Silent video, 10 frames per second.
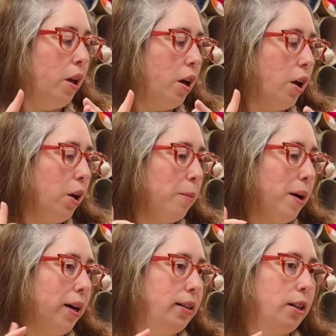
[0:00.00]
and
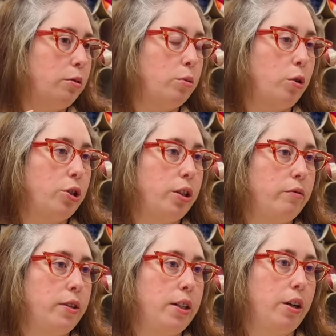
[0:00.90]
I was watching a
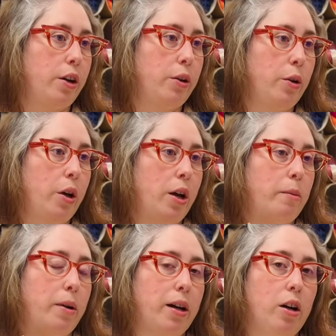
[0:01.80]
video
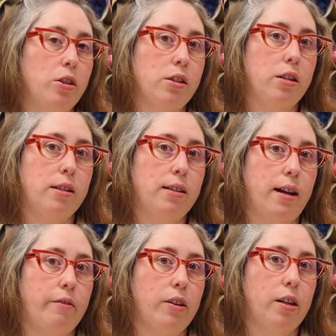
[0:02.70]
by Constance
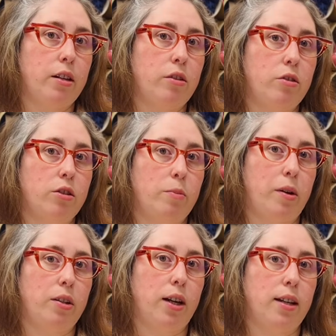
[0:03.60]
Gavin, who does a
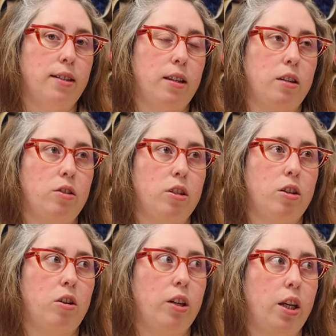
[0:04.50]
podcast. I think she's
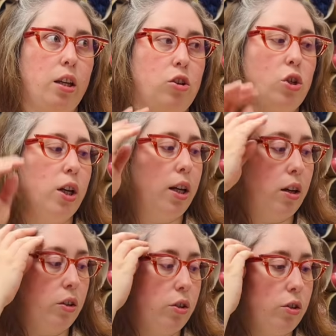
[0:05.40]
Connie G
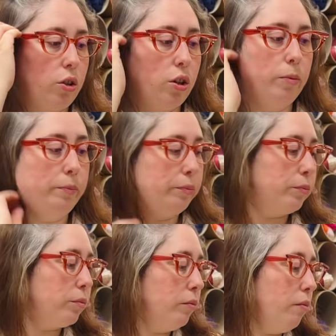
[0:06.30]
on YouTube,
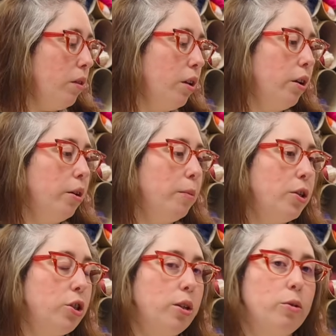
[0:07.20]

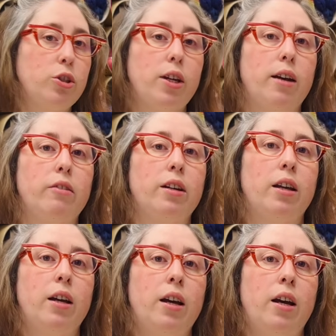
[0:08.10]
and she was sharing
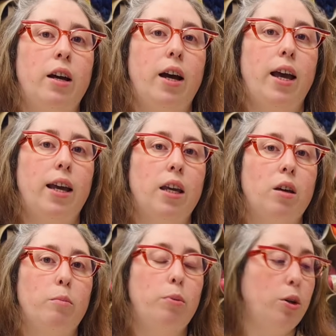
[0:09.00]
a
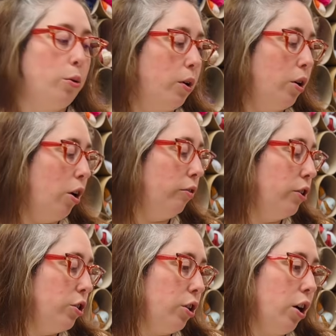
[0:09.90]
blue and
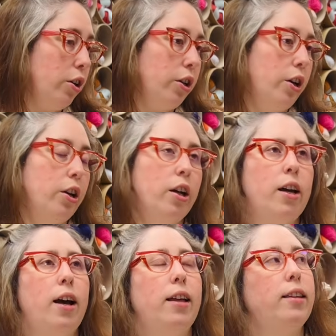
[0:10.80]
orange cardigan.
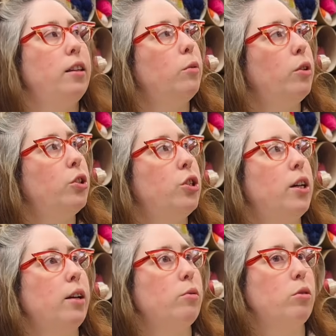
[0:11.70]
I think the one that she
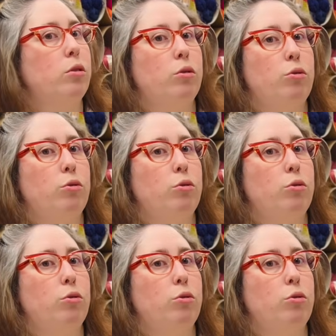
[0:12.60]
had was called the